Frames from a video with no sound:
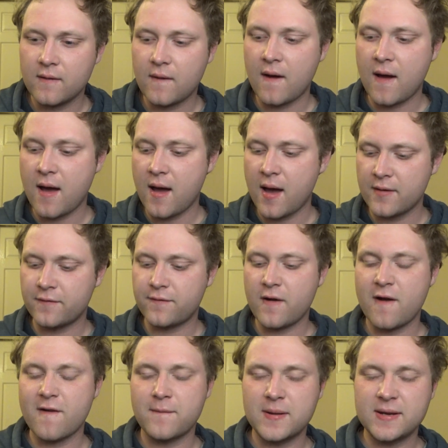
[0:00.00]

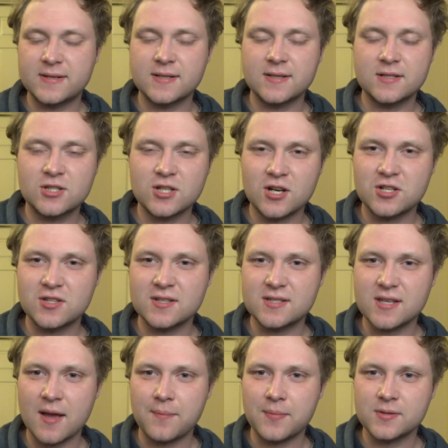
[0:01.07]
unfair of me to judge
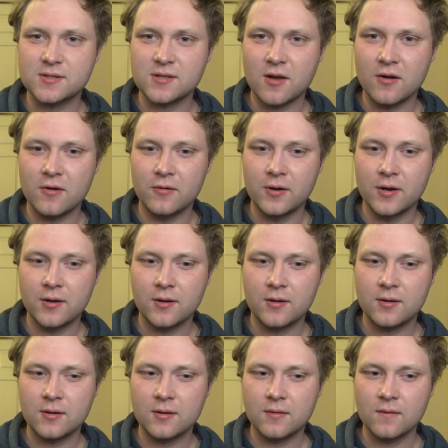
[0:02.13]
this episode,
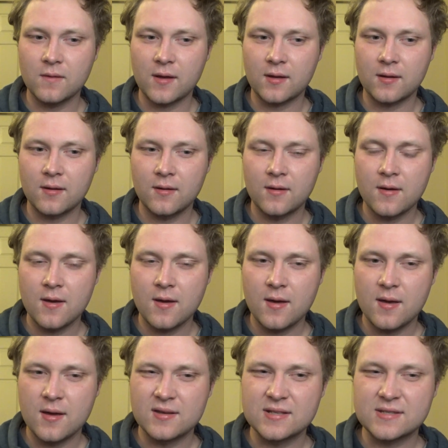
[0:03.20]
like
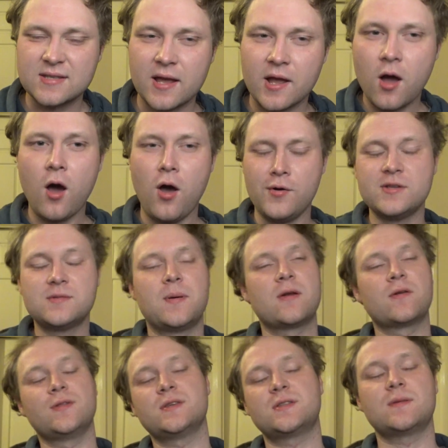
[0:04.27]
to say, oh, he's better
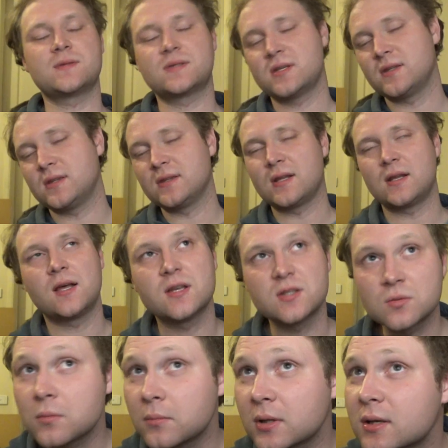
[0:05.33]
in this episode than the
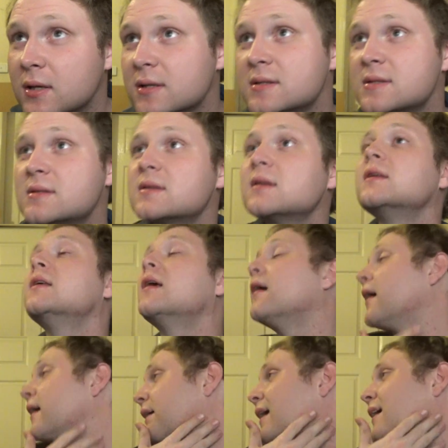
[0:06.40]
last one, because
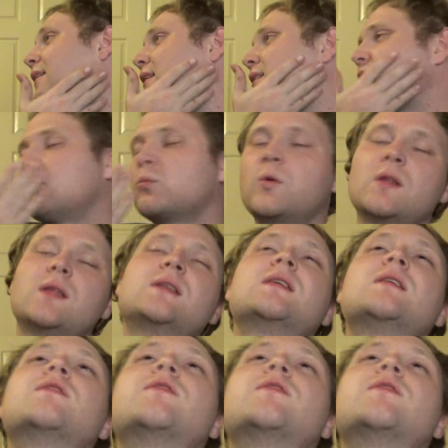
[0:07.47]
again, this really did